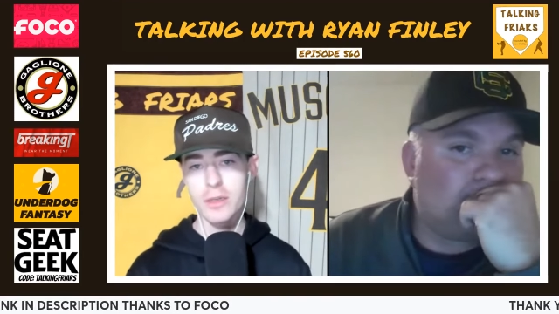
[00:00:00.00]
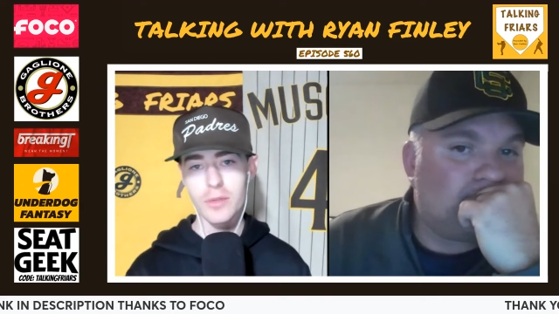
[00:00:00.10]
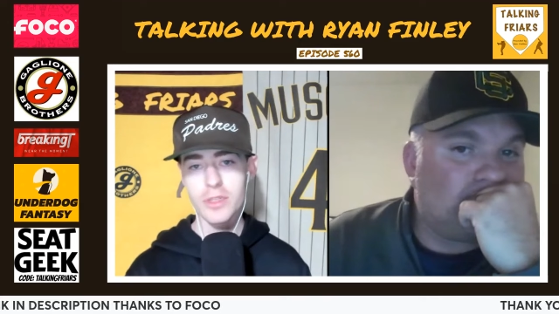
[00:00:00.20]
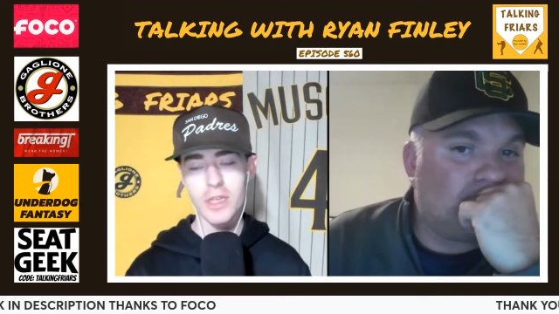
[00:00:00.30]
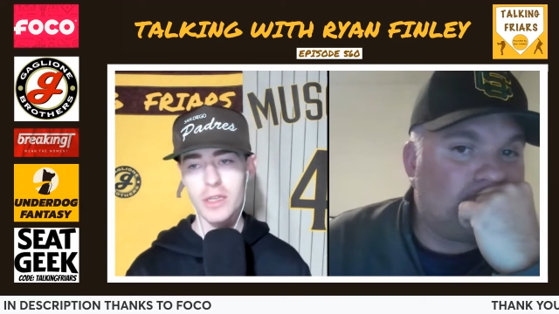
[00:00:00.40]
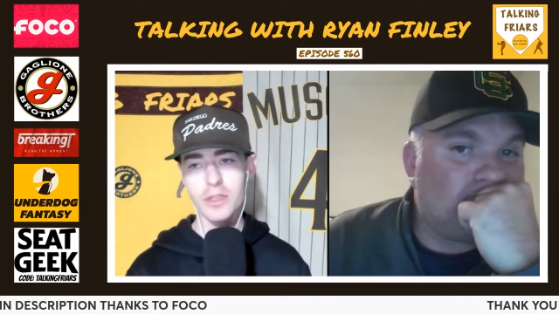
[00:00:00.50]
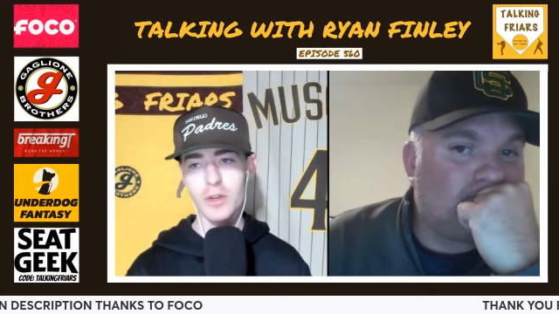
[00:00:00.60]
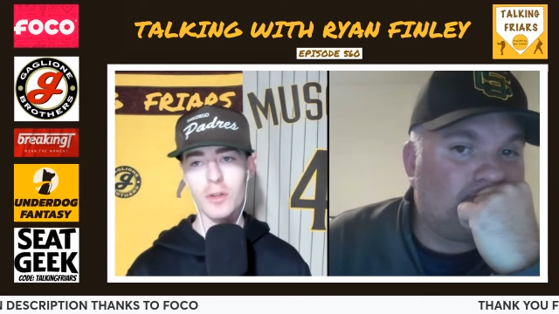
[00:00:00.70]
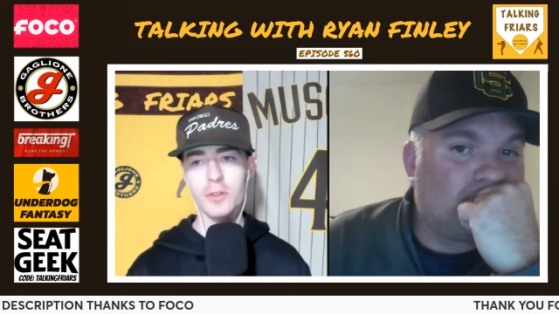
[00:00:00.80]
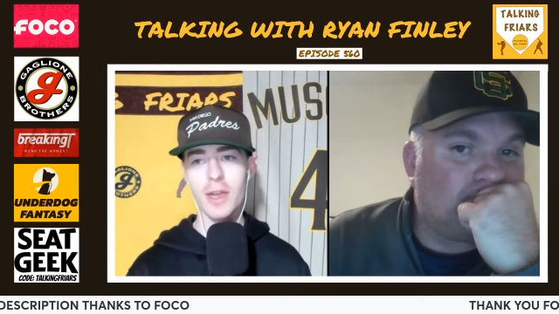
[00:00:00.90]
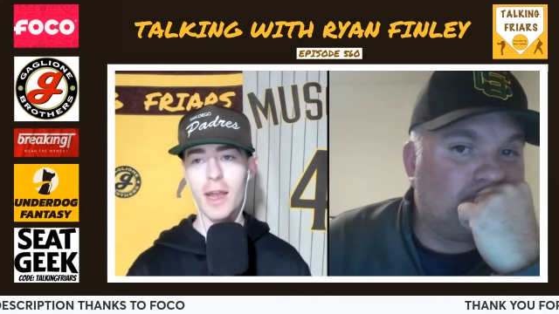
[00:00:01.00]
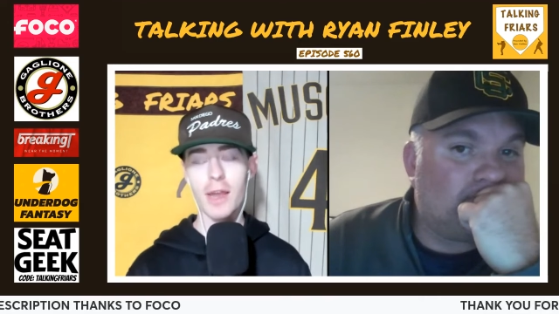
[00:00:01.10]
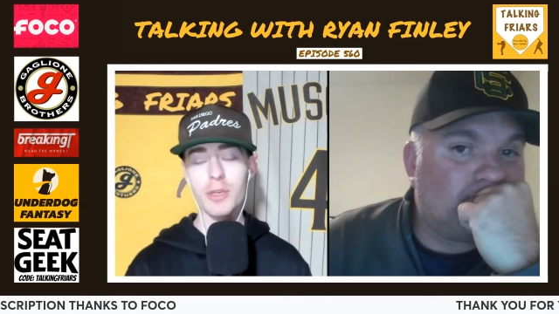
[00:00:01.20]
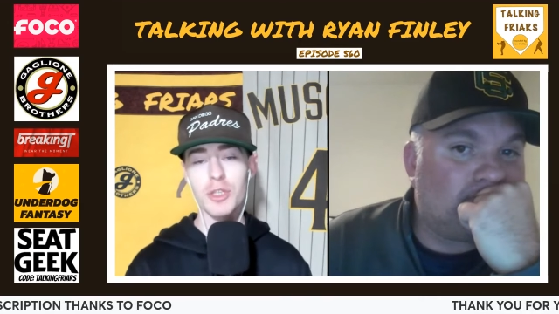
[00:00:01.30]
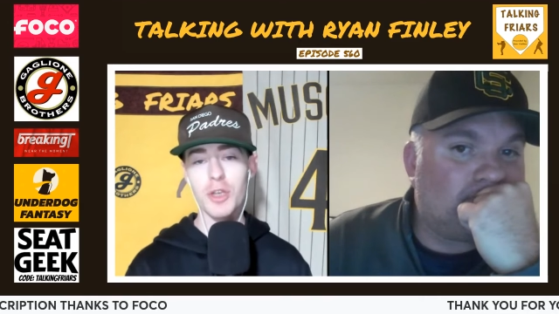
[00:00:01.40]
Speaker 1: I was saying this earlier today.
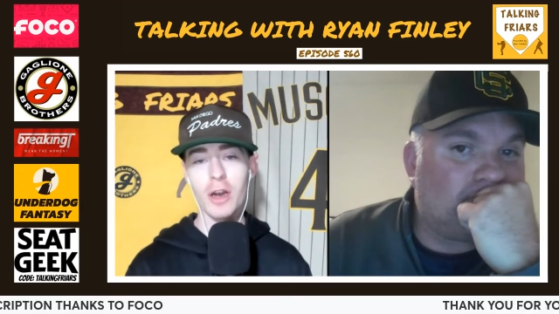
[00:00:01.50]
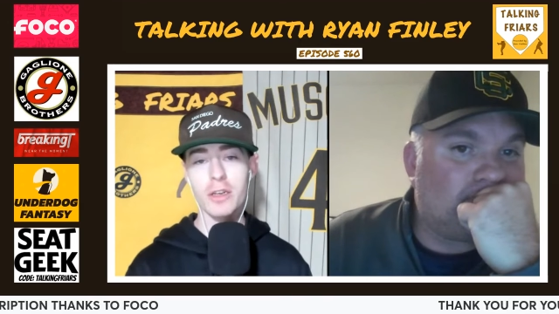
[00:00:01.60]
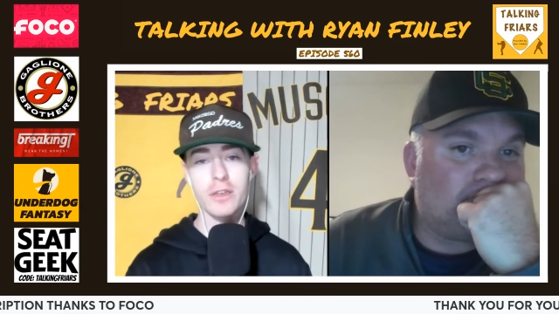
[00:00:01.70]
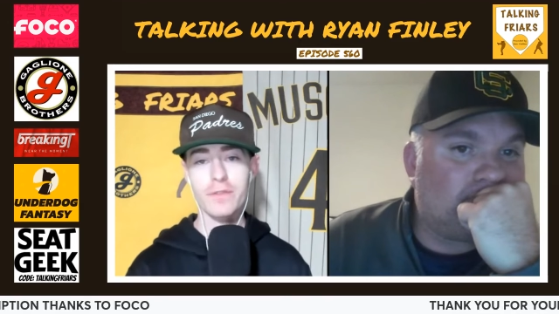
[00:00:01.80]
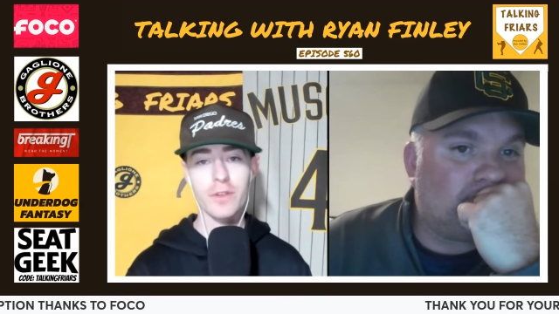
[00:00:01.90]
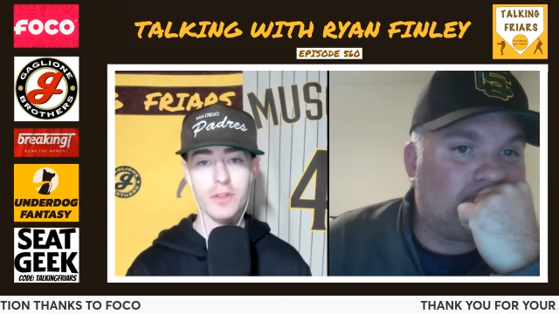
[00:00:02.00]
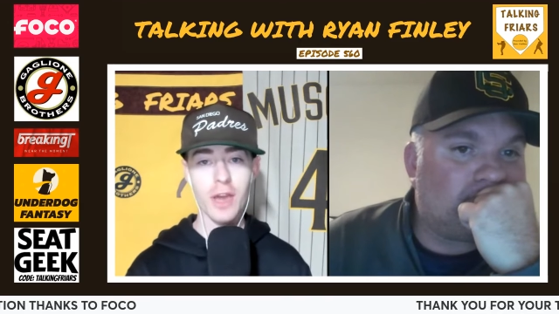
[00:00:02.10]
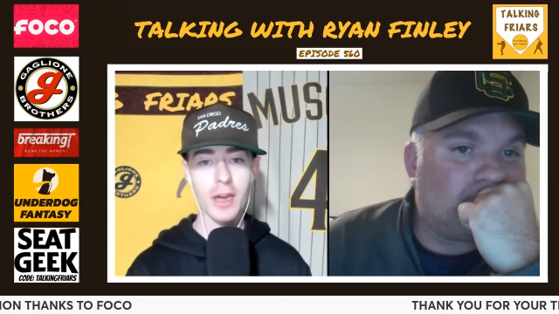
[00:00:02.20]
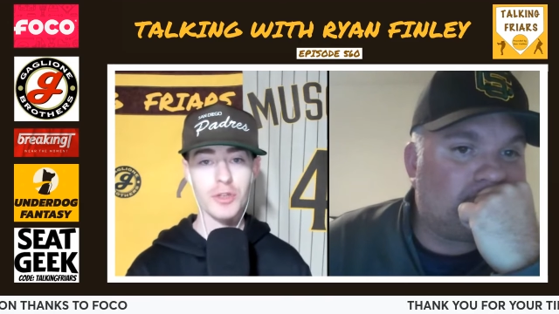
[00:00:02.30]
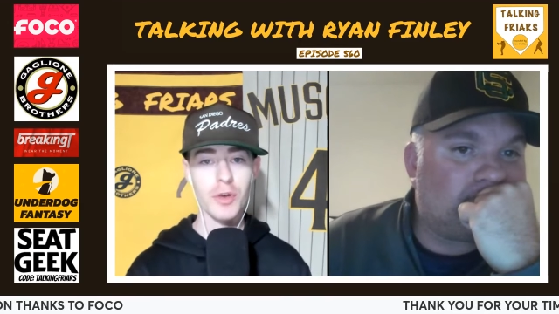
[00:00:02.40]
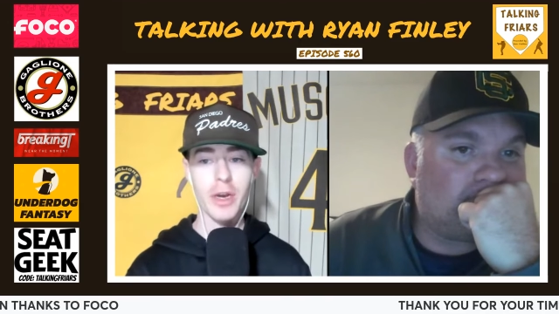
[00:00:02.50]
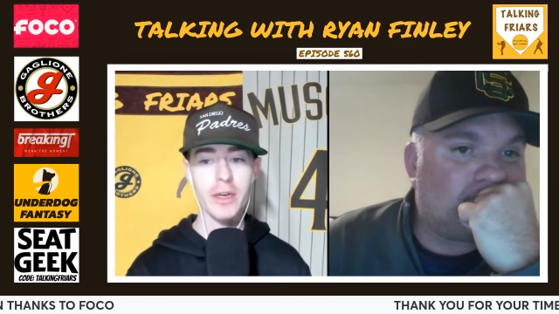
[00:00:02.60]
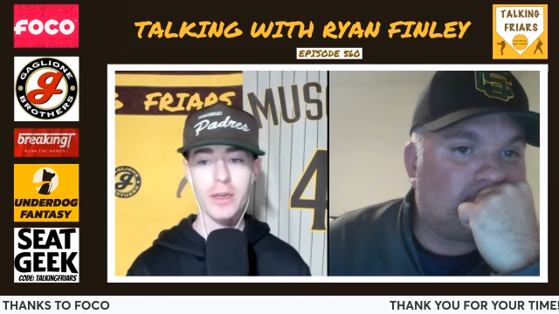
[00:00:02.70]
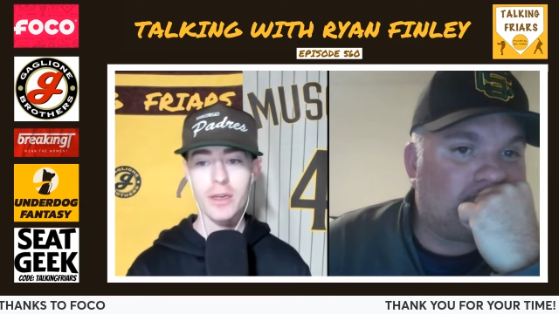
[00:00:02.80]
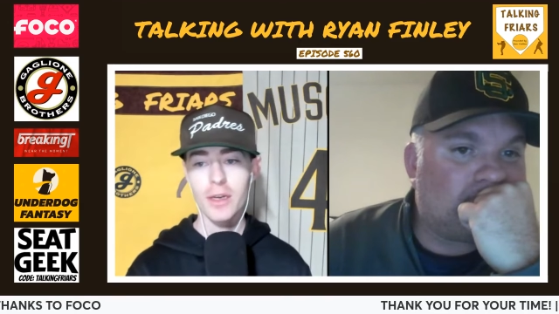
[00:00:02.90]
I'd be mm-hmm. shocked mm-hmm. if there's not a trade,
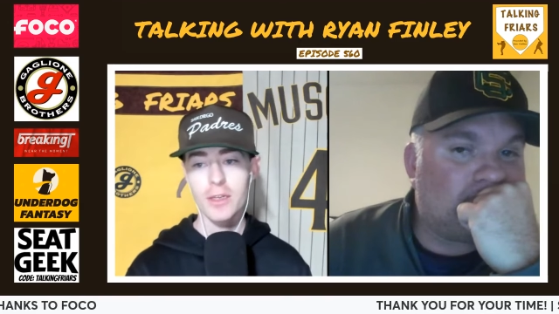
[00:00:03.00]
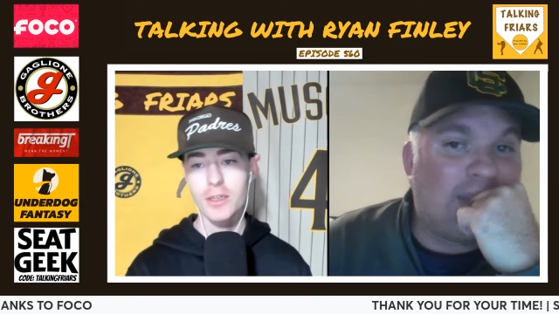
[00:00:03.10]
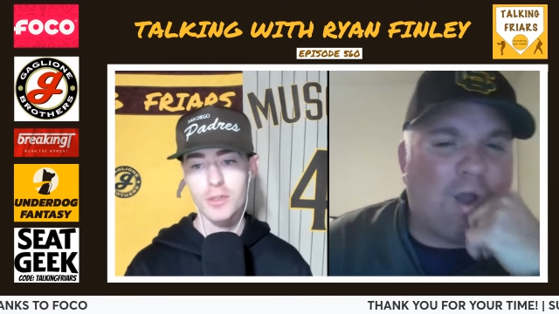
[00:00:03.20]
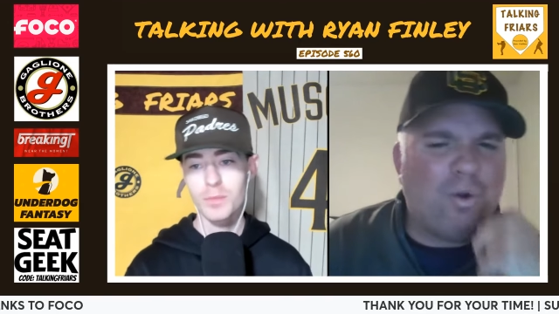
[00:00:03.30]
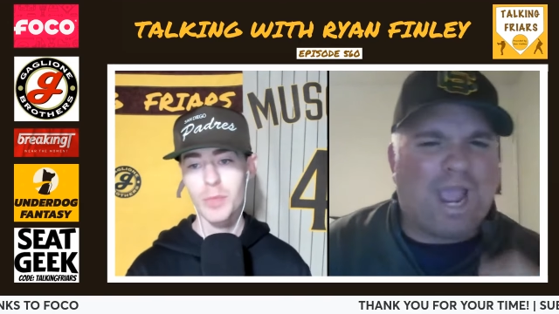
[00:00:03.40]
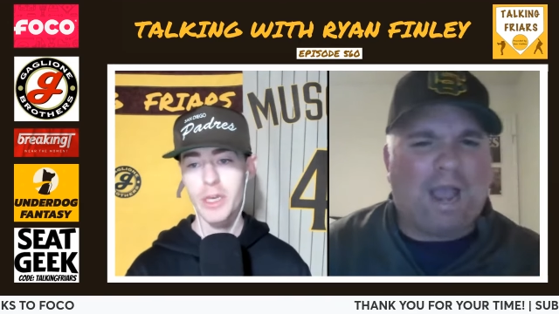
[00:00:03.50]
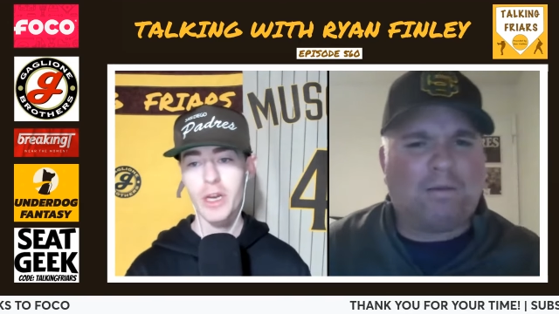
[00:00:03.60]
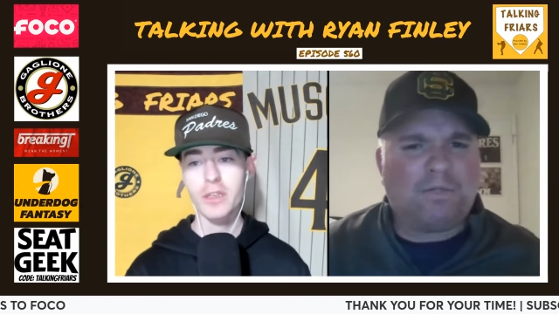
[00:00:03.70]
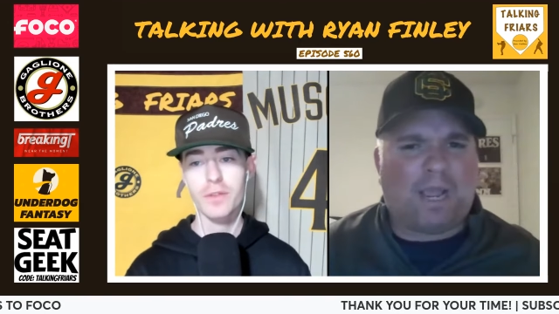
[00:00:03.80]
just oh, because yeah.